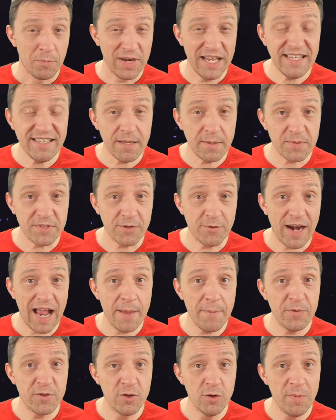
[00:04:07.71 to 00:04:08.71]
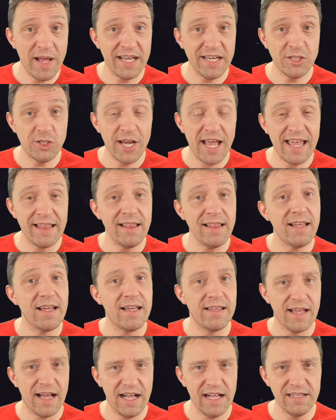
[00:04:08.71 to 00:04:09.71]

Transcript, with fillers: Please subscribe to my channel and